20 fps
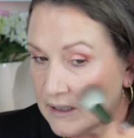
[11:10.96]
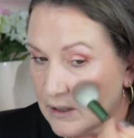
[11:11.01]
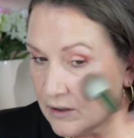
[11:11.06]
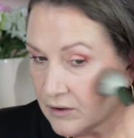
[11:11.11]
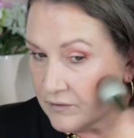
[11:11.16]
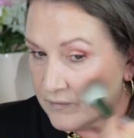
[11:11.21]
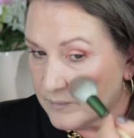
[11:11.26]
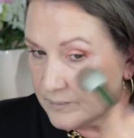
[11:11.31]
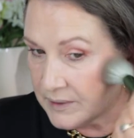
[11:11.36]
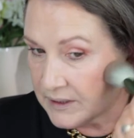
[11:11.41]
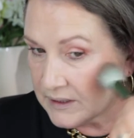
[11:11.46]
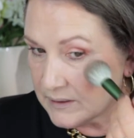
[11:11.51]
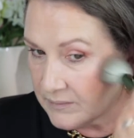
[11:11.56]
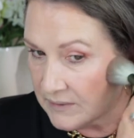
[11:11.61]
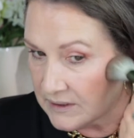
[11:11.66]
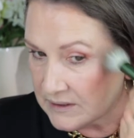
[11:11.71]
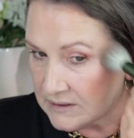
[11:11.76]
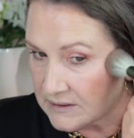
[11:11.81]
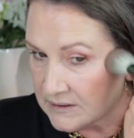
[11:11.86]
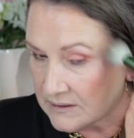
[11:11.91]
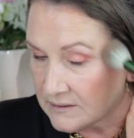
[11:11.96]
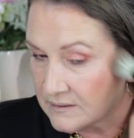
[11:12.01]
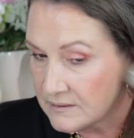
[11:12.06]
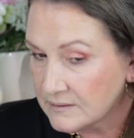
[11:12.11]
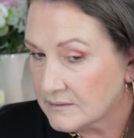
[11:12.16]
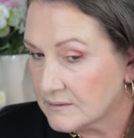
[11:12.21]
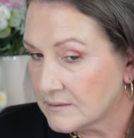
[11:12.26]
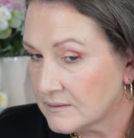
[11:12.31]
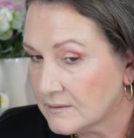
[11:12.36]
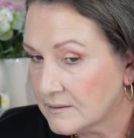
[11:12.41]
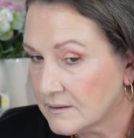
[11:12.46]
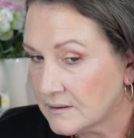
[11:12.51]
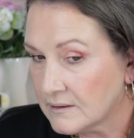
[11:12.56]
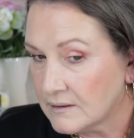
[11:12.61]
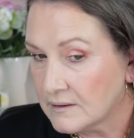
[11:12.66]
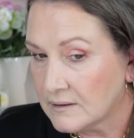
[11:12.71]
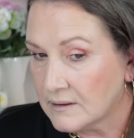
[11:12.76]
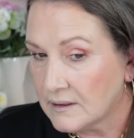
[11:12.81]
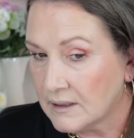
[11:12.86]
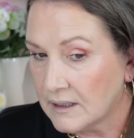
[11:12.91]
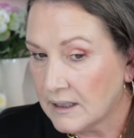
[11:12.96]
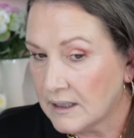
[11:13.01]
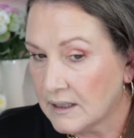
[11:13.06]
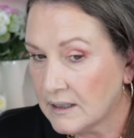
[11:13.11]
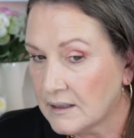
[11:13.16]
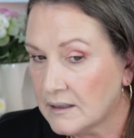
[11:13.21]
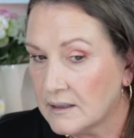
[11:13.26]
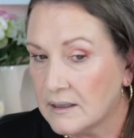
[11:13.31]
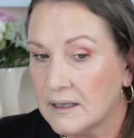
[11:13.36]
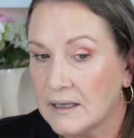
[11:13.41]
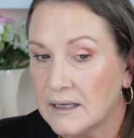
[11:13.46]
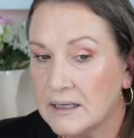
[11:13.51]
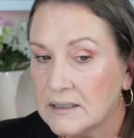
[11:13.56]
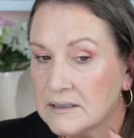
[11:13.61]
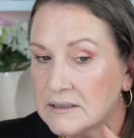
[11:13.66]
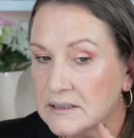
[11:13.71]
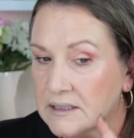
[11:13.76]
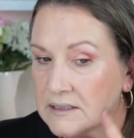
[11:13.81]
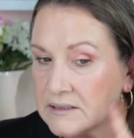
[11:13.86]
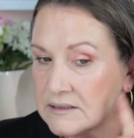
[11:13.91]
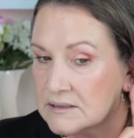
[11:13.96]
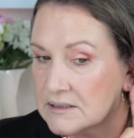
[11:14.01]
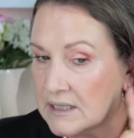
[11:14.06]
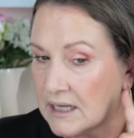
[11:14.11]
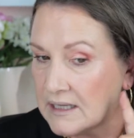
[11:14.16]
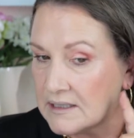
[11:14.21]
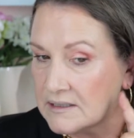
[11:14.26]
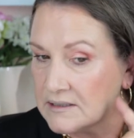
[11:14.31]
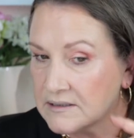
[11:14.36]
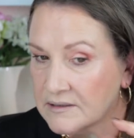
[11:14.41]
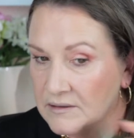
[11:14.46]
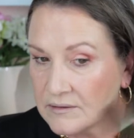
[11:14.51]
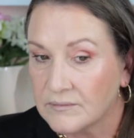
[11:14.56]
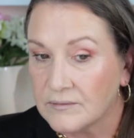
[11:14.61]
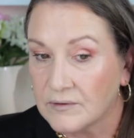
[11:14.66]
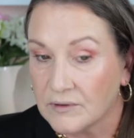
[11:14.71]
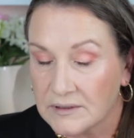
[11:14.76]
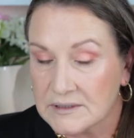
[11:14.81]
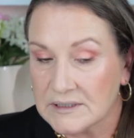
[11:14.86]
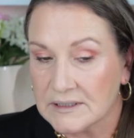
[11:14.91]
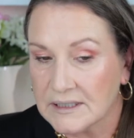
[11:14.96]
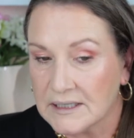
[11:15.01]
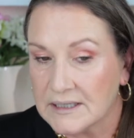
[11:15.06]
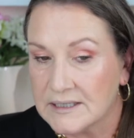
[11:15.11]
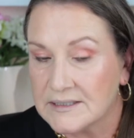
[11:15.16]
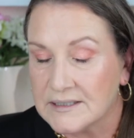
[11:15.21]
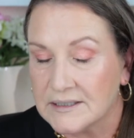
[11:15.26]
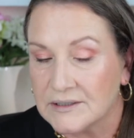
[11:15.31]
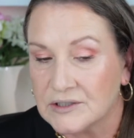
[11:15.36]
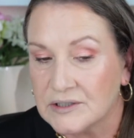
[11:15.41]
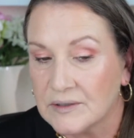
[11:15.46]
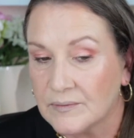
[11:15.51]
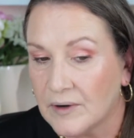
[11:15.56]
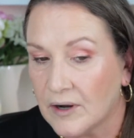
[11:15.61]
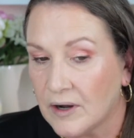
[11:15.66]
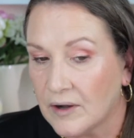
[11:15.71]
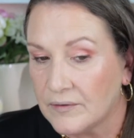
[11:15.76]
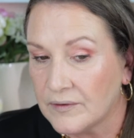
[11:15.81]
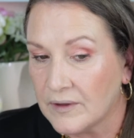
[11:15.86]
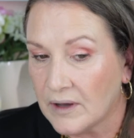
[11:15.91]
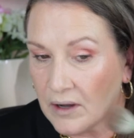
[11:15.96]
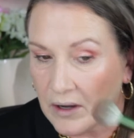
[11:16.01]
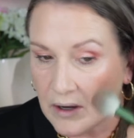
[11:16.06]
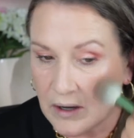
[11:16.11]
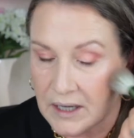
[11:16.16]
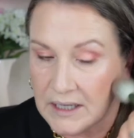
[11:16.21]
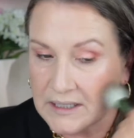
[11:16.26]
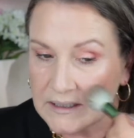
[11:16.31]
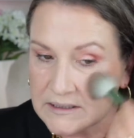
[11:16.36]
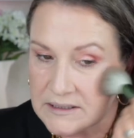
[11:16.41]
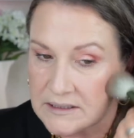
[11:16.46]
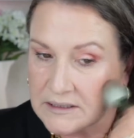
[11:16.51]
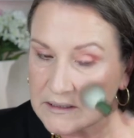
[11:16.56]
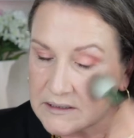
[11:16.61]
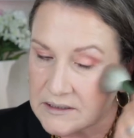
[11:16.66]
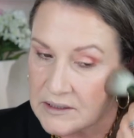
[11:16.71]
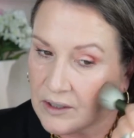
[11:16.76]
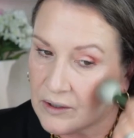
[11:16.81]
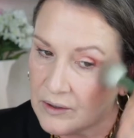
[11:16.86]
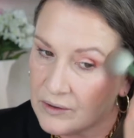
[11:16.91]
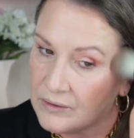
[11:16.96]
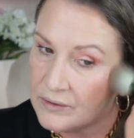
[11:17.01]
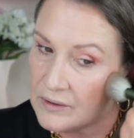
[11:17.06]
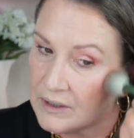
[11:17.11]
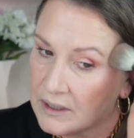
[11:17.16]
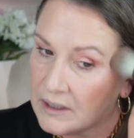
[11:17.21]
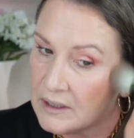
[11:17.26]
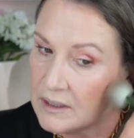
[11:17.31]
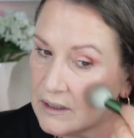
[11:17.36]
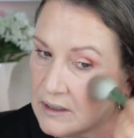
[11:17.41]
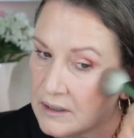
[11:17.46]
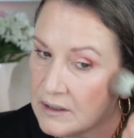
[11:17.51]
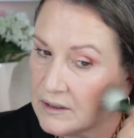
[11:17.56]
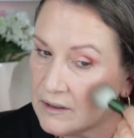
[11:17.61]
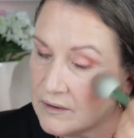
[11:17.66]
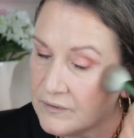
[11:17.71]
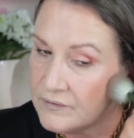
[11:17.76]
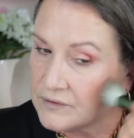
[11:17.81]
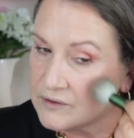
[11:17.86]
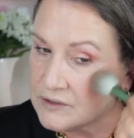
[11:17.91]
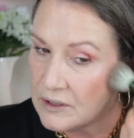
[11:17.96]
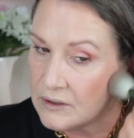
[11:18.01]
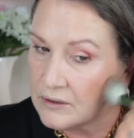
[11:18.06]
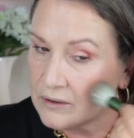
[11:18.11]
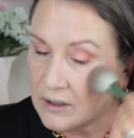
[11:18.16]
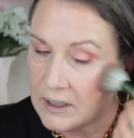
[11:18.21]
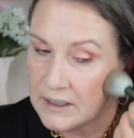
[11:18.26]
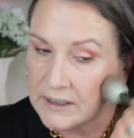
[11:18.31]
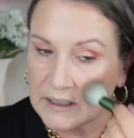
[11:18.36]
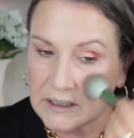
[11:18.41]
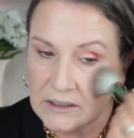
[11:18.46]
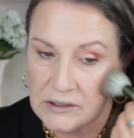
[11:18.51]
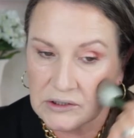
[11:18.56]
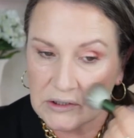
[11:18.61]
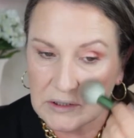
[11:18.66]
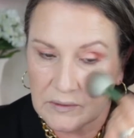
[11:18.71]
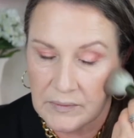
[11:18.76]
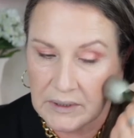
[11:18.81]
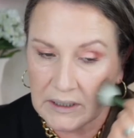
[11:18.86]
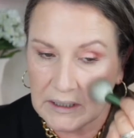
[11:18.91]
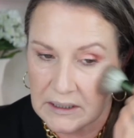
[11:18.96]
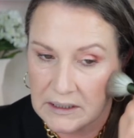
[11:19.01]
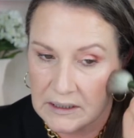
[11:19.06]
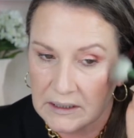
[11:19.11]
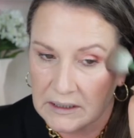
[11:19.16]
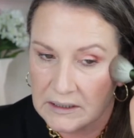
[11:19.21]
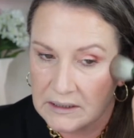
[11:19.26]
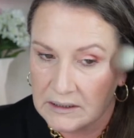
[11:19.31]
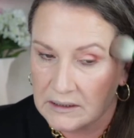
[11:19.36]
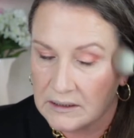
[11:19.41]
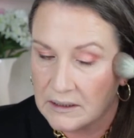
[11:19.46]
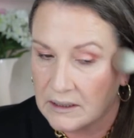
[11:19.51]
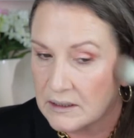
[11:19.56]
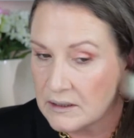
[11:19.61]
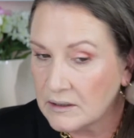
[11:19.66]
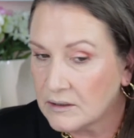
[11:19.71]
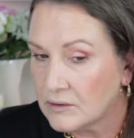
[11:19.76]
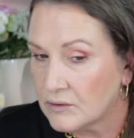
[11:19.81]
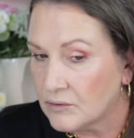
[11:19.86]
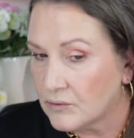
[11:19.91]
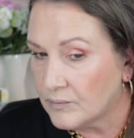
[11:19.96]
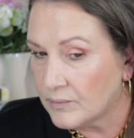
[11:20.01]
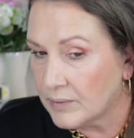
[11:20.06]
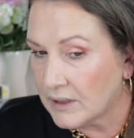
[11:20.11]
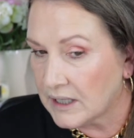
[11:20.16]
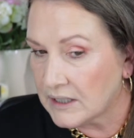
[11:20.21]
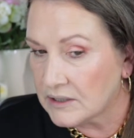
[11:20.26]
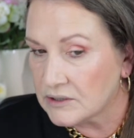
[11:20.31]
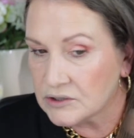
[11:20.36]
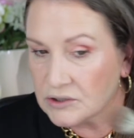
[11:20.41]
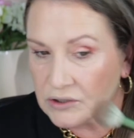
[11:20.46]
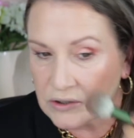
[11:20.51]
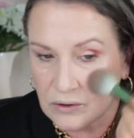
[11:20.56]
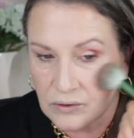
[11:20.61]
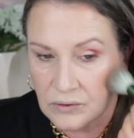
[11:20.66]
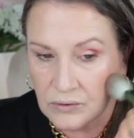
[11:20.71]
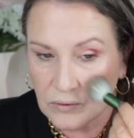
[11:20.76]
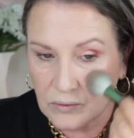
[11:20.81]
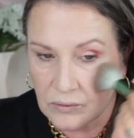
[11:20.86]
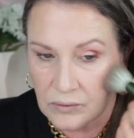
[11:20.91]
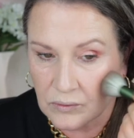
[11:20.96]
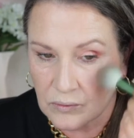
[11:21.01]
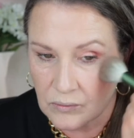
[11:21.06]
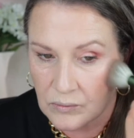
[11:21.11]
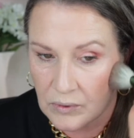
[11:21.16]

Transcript: of pigment, and it does, because it is a shimmer on the eyes. So if you don't like a shimmer in your blush, you